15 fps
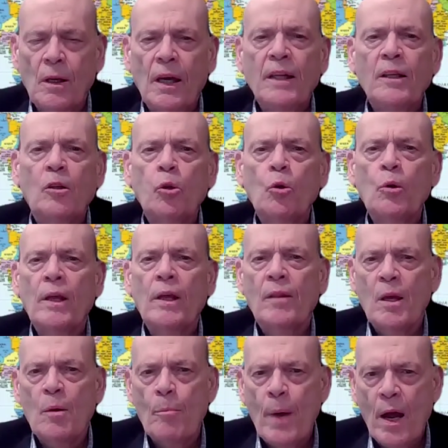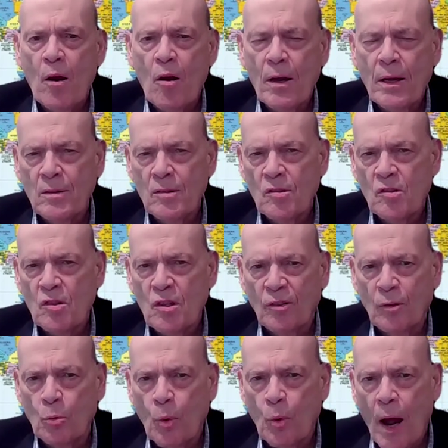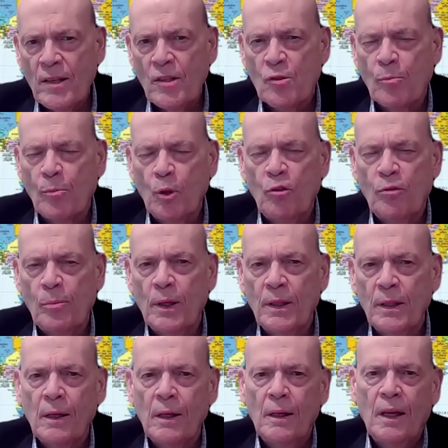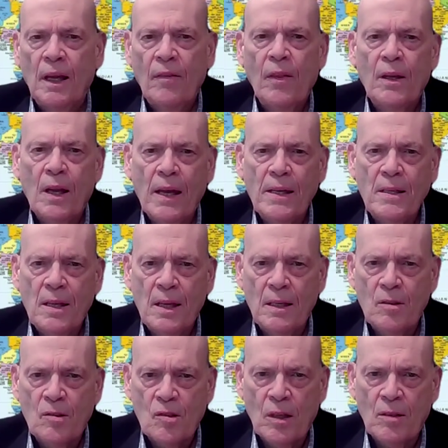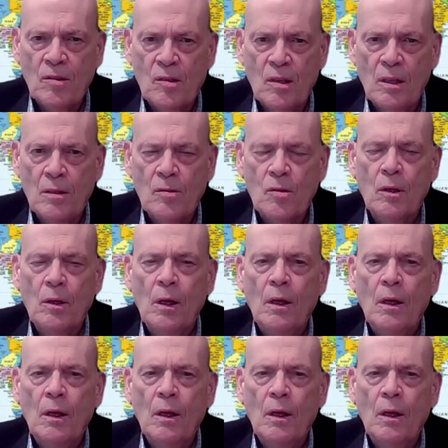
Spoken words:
including the American Civil Rights Movement in the 1960s.